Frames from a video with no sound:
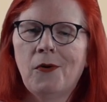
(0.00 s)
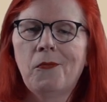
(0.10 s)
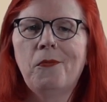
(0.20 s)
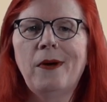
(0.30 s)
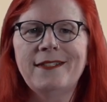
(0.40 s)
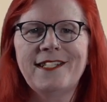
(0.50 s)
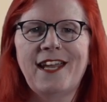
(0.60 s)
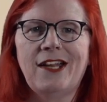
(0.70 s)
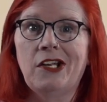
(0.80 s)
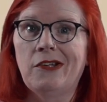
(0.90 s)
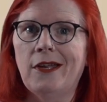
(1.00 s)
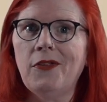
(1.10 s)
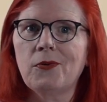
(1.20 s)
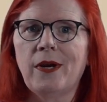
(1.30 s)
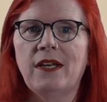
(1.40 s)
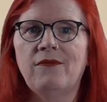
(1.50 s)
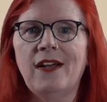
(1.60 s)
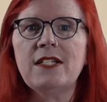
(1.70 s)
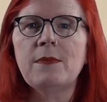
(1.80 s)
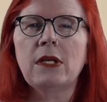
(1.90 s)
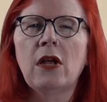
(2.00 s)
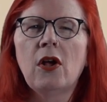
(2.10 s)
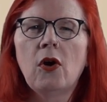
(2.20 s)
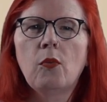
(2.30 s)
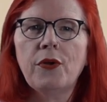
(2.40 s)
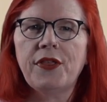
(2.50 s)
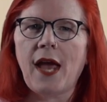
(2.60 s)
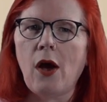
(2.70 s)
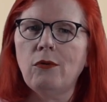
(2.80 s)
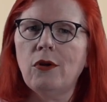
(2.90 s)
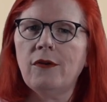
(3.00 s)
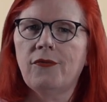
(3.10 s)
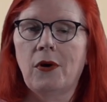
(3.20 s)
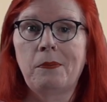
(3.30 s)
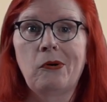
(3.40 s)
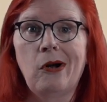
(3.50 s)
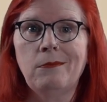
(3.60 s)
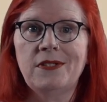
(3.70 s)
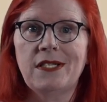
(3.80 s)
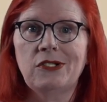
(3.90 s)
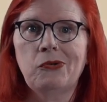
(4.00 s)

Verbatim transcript: Once again, another great investment with the outlook for a promising